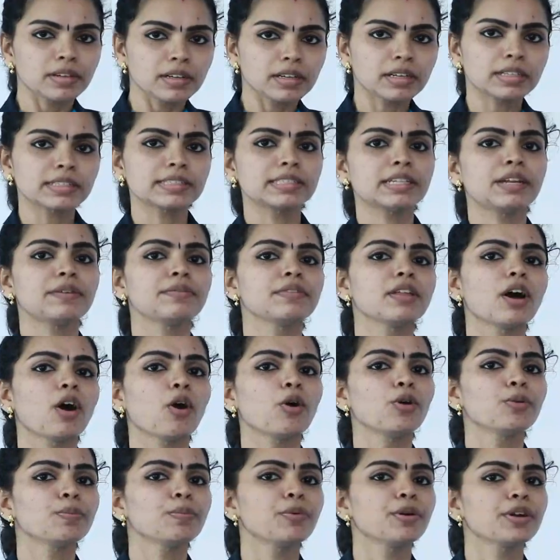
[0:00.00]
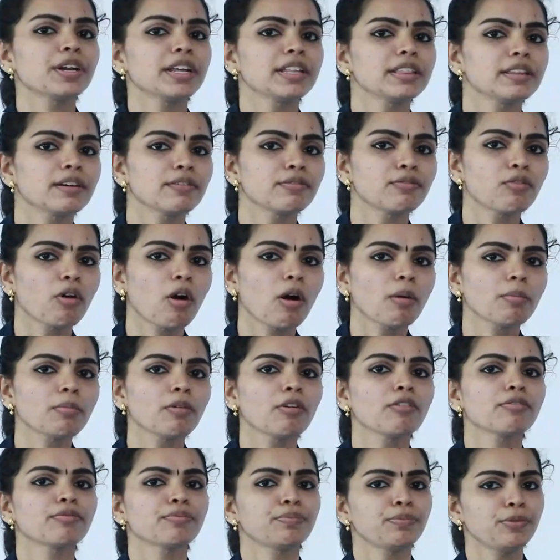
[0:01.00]
received the output in the form
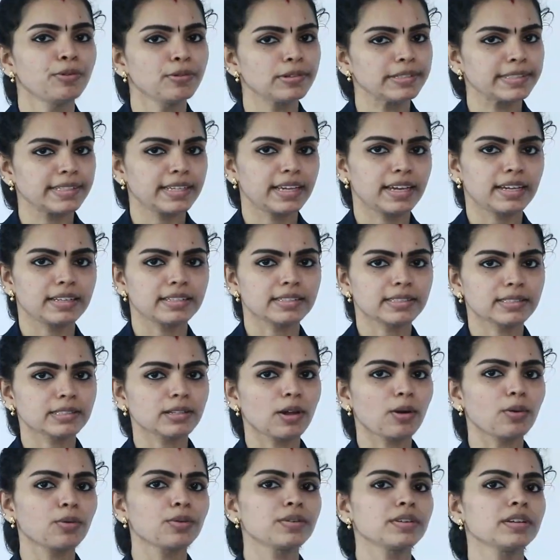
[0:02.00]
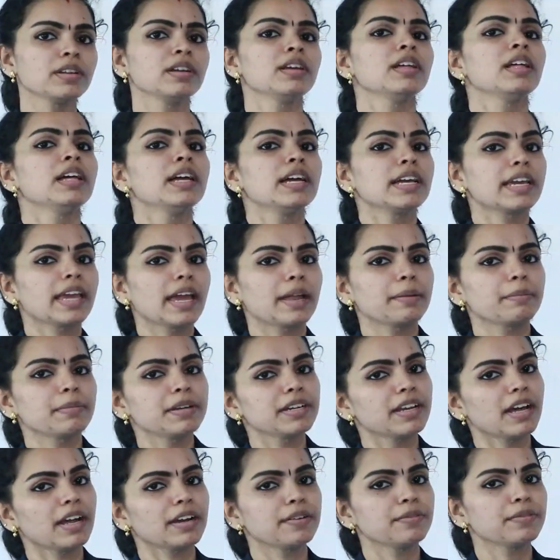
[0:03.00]
of music and sound, can be
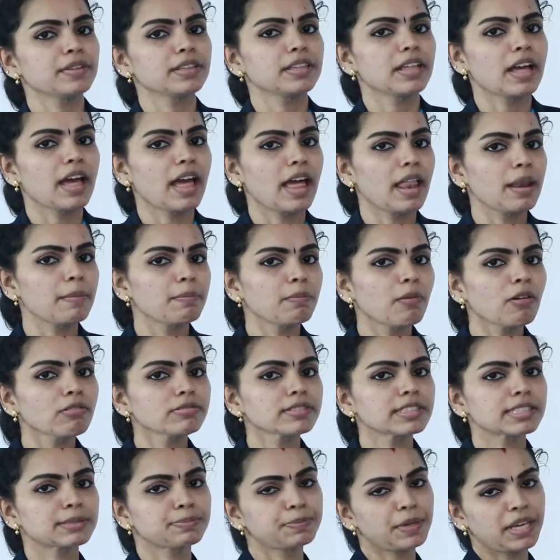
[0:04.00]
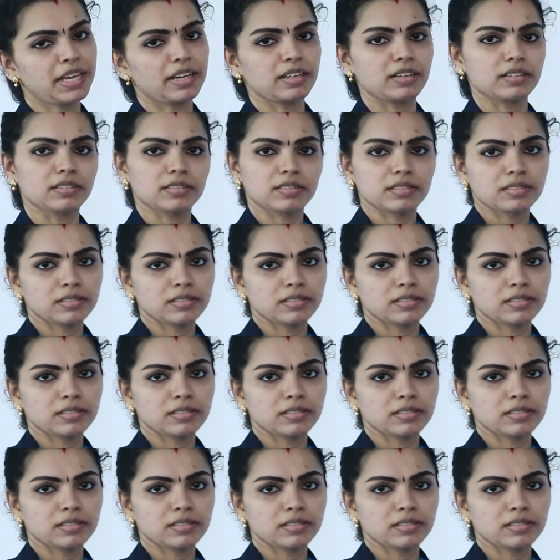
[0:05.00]
done with the help of speaker.